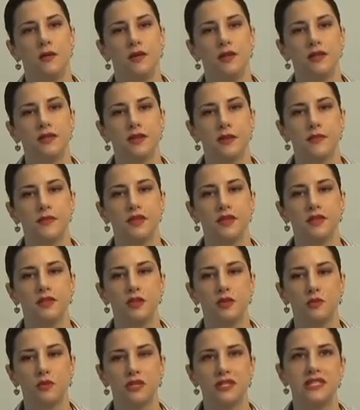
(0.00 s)
Something a
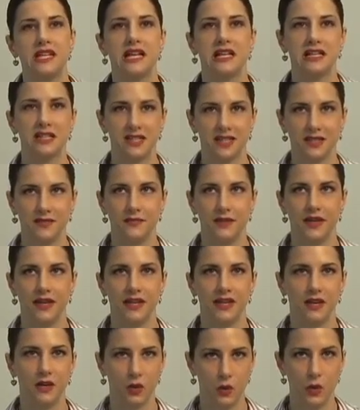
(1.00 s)
little more delicate, I
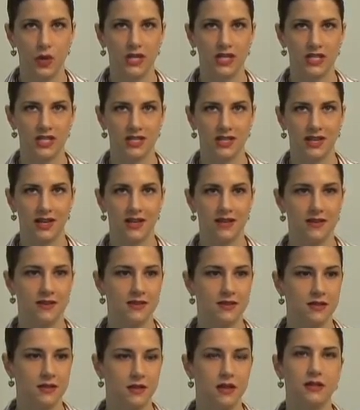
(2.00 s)
get a question
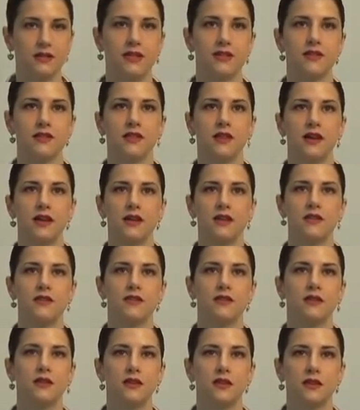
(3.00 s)
asked along these
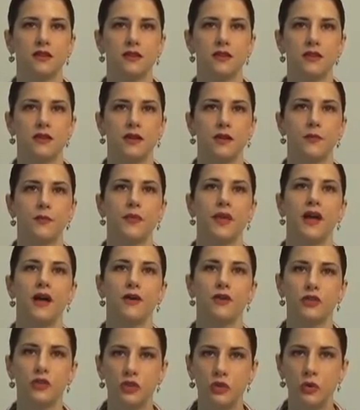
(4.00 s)
lines is, how
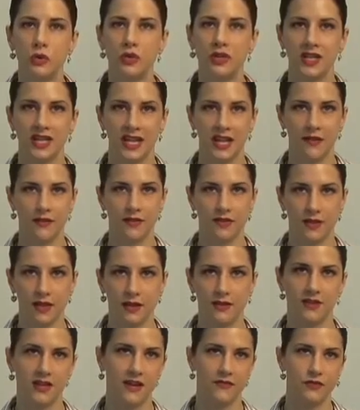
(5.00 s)
soon can I have
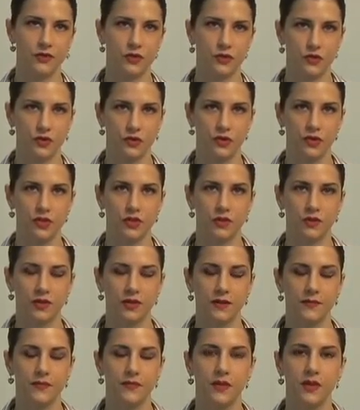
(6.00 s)
sex after
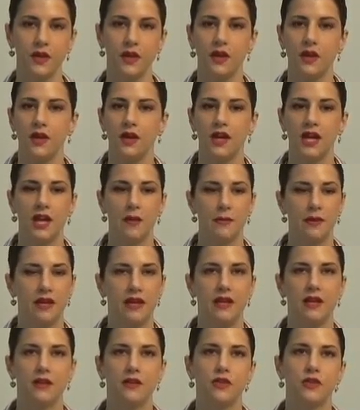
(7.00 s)
surgery? And my
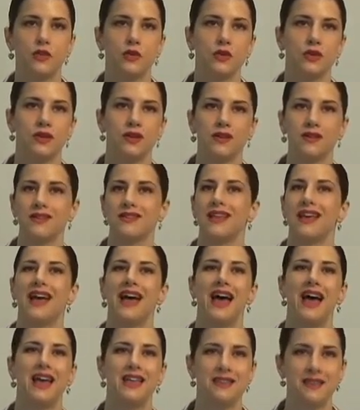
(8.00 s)
answer is,
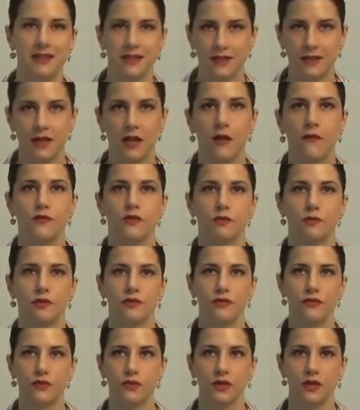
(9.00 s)
as it is comfortable
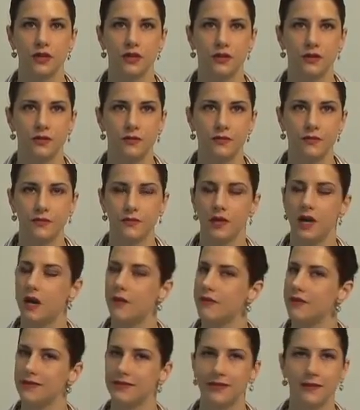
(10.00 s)
for you.
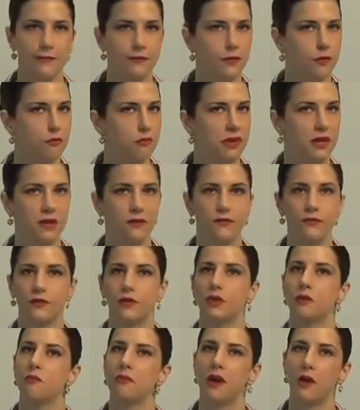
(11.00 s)
Obviously, if it's
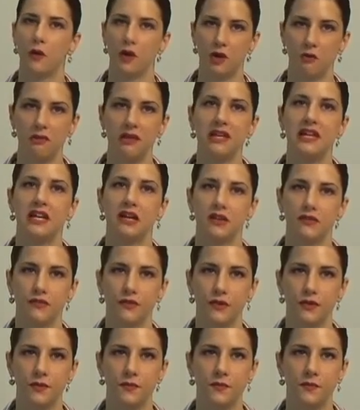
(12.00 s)
painful, you might want to be
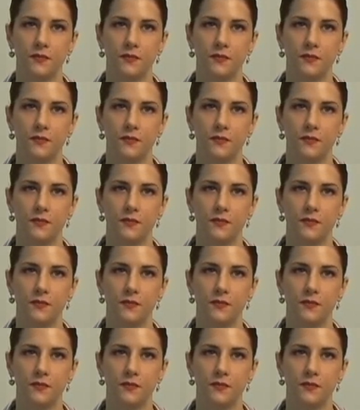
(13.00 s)
careful.